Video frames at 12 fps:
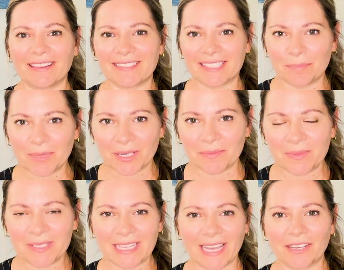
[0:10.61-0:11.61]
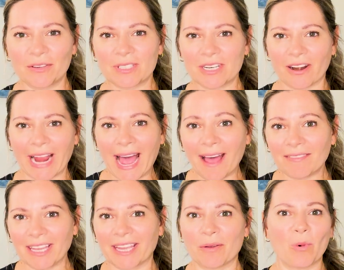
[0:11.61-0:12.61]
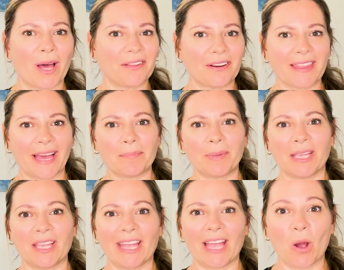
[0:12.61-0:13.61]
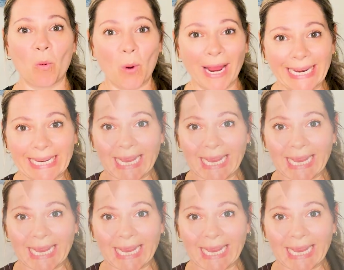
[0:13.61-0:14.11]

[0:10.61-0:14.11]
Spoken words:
symptoms that you start having, and whether that be weight